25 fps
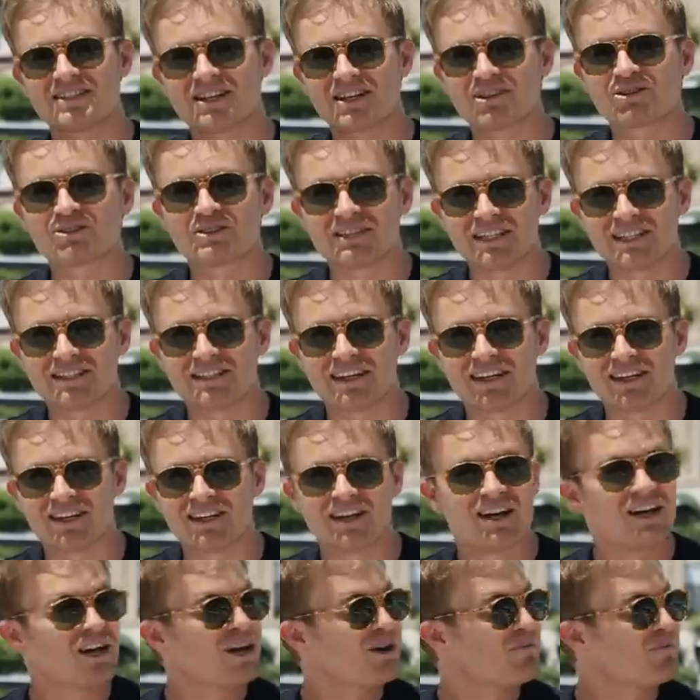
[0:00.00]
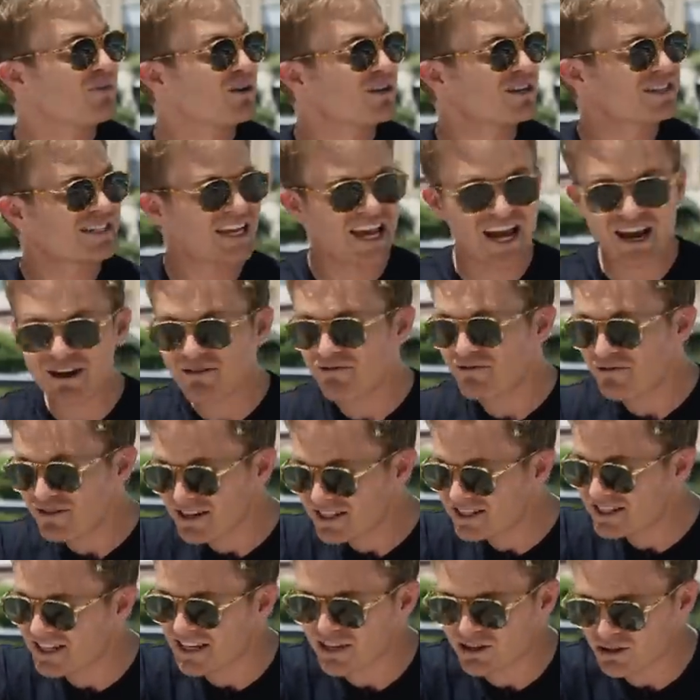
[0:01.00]
single detail, because
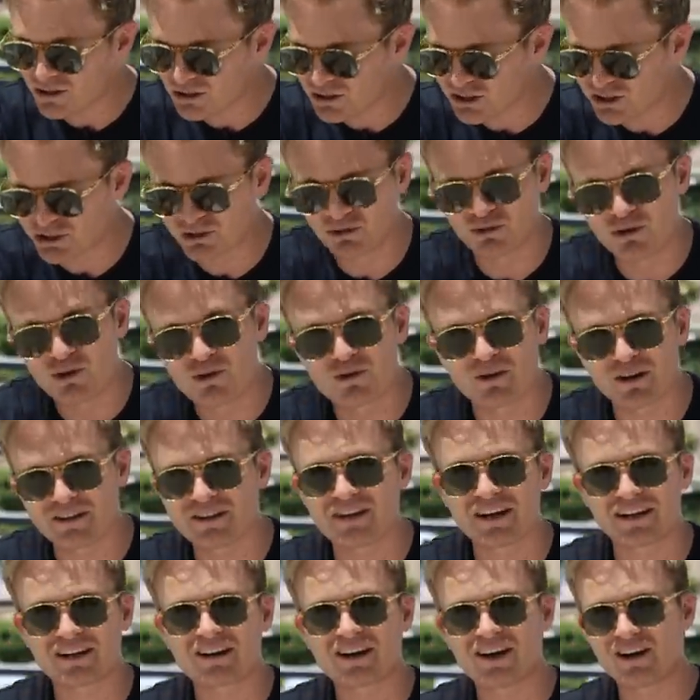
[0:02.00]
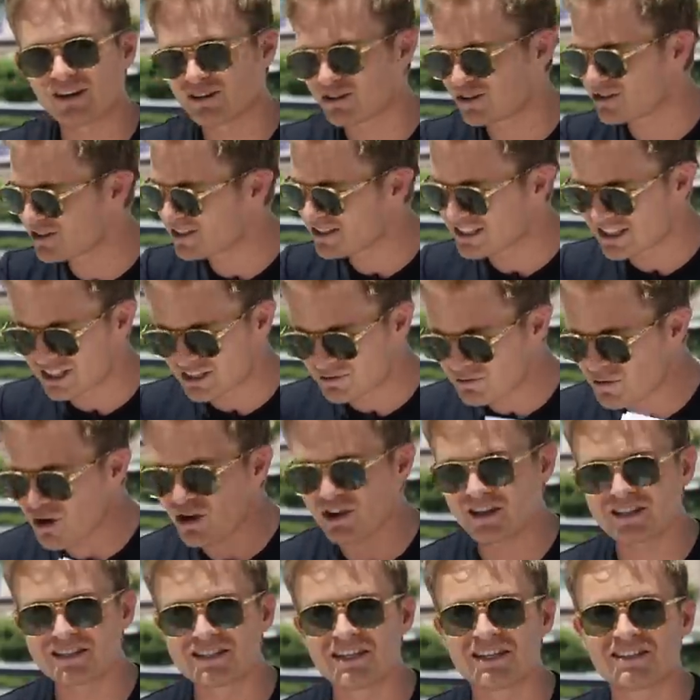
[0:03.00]
every single screw on that car, to the
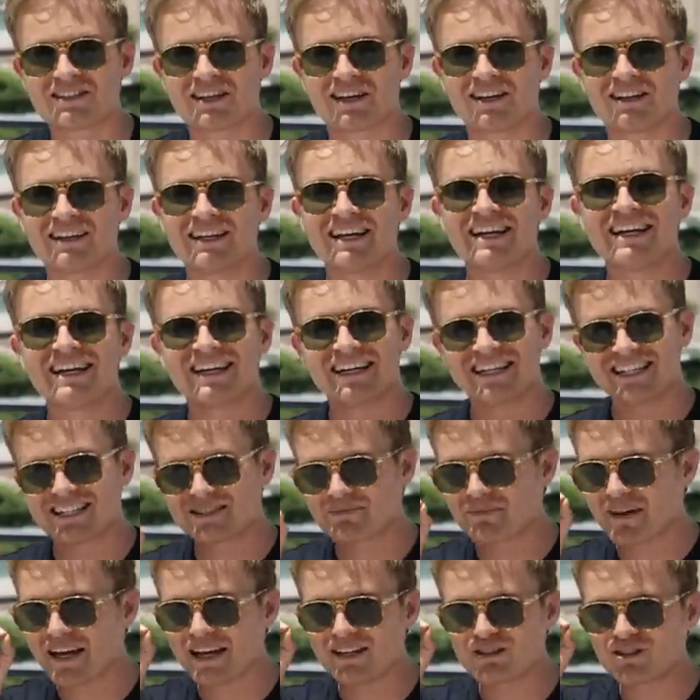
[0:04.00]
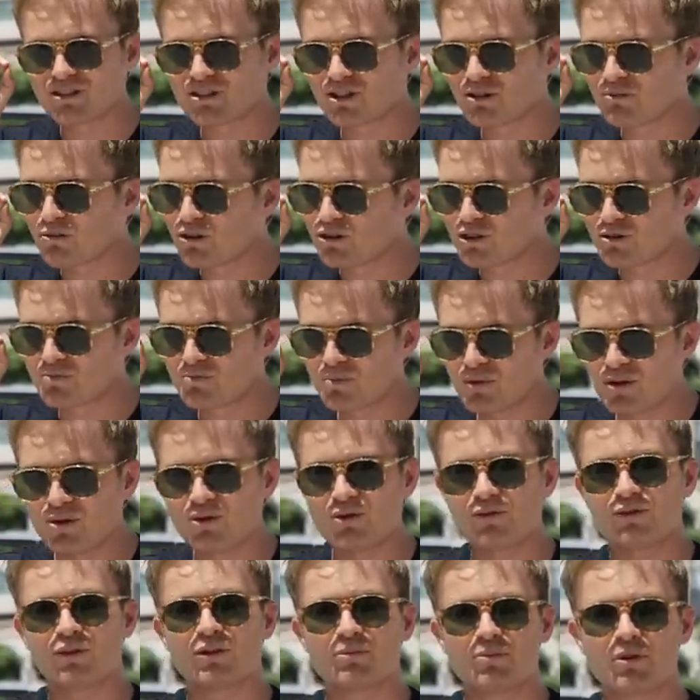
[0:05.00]
smallest detail, is made to the most
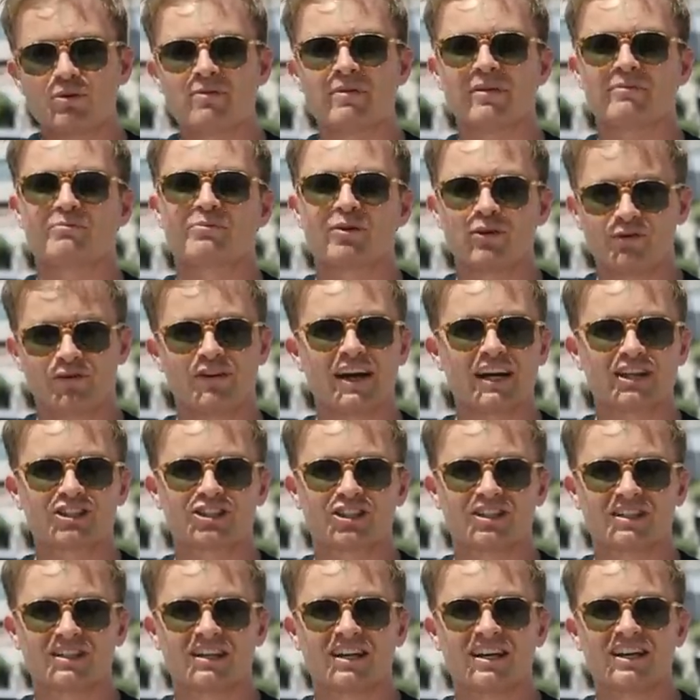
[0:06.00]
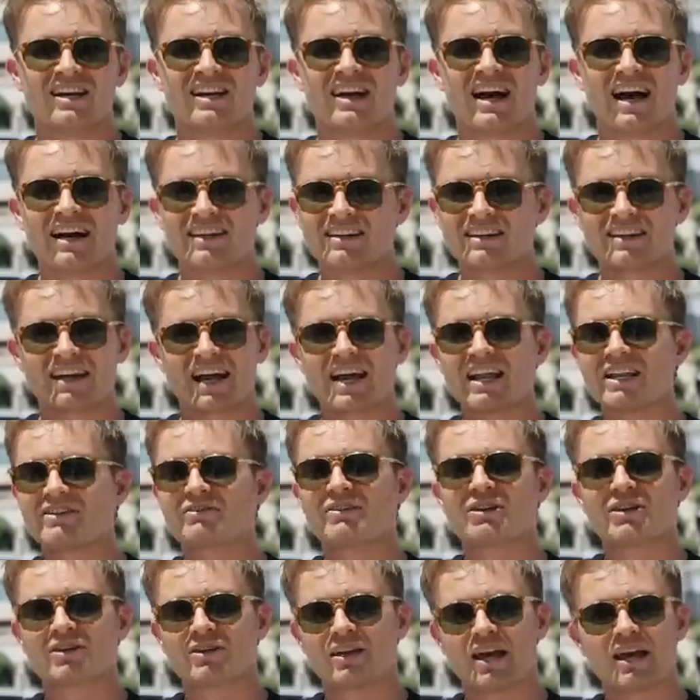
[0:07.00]
beautiful perfection I think
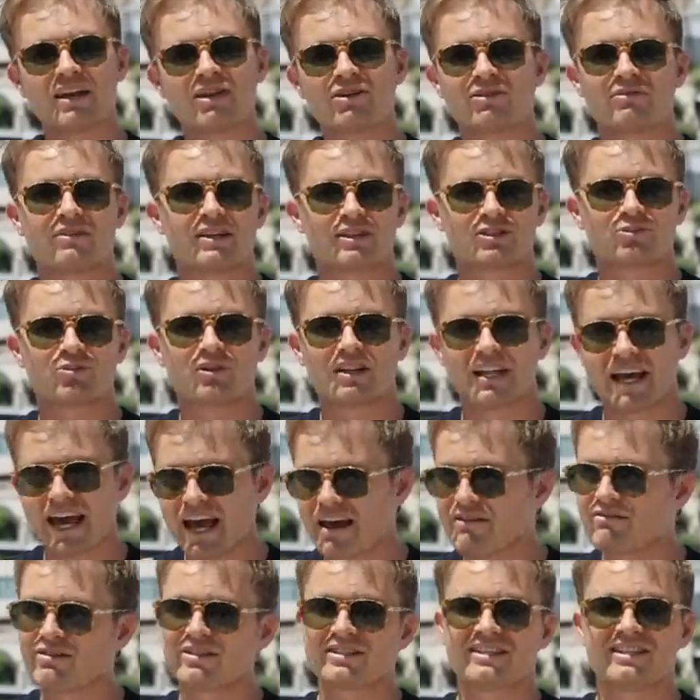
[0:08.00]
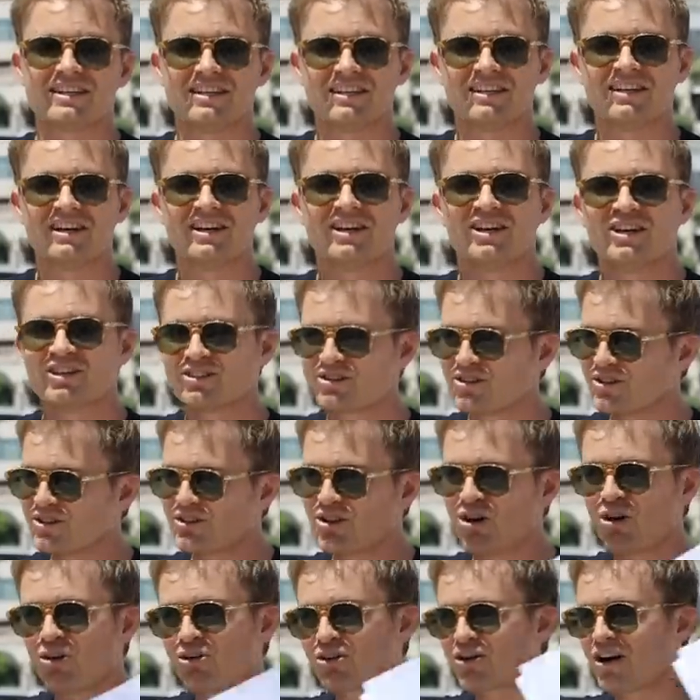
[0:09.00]
any of us will ever see. So
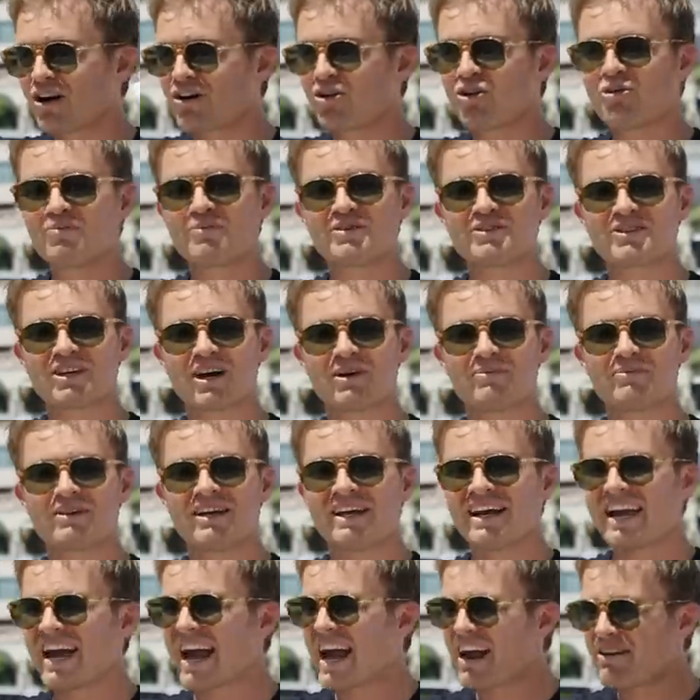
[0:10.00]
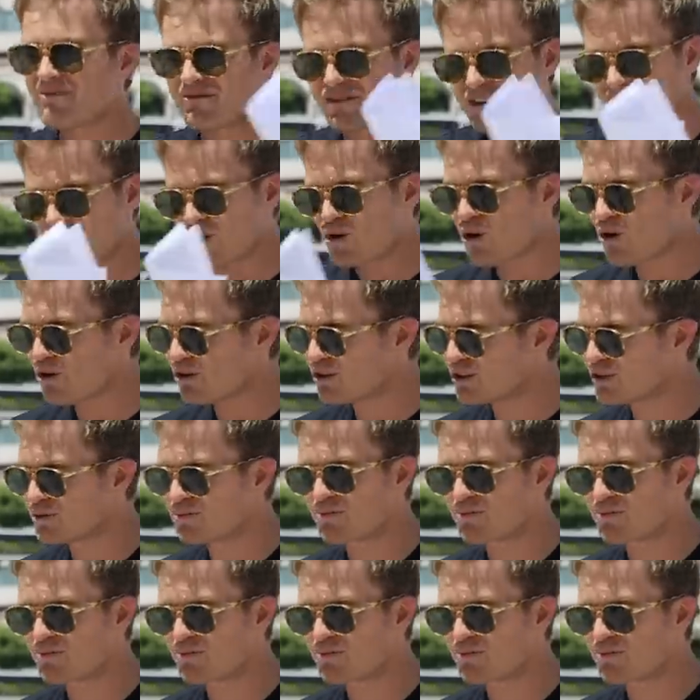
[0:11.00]
this whole car opens up, every coil